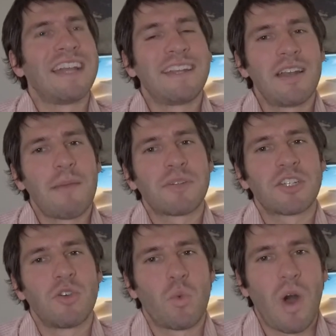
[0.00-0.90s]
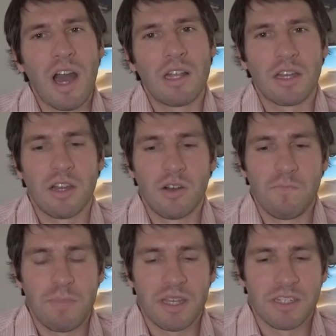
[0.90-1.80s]
I did an episode a while
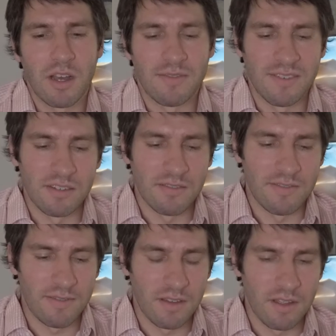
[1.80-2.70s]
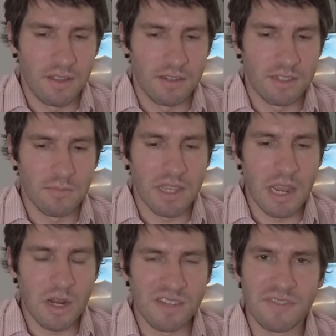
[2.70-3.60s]
ago based off of some
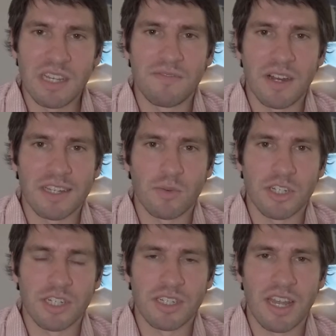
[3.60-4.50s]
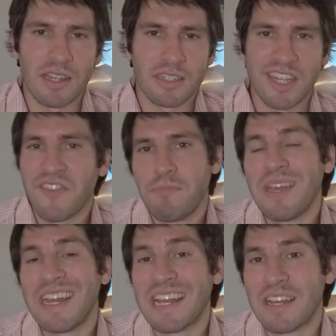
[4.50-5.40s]
Gary Vee advice, which is like seven
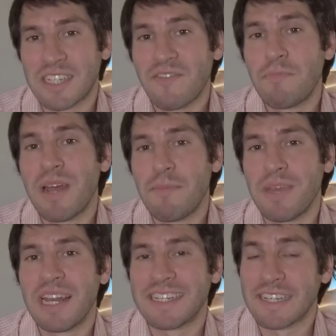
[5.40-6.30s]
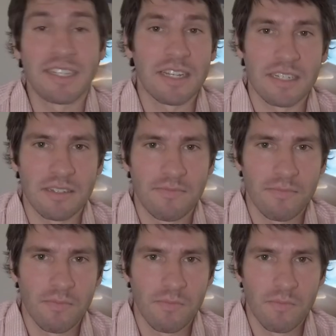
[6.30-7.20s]
meeting seven minute meetings exist
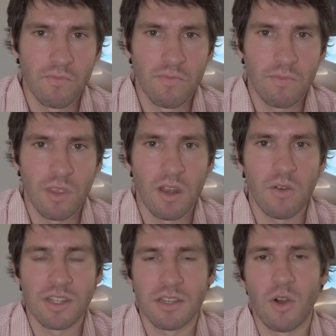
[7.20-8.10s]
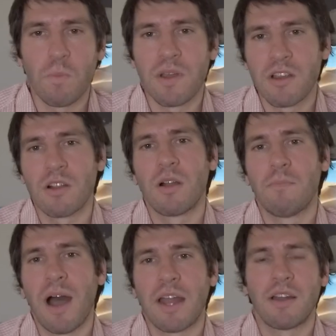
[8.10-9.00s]
you know, and to open your
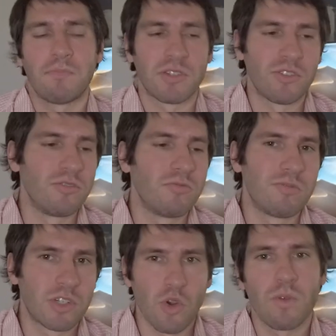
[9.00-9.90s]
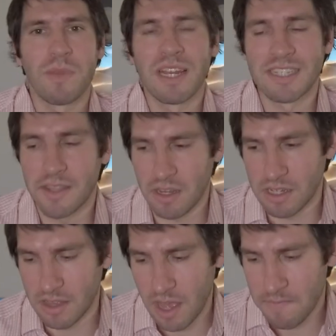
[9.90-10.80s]
mind up to short meetings and
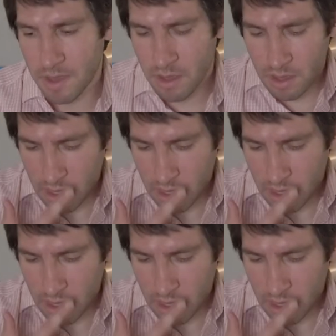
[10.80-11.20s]
things like that.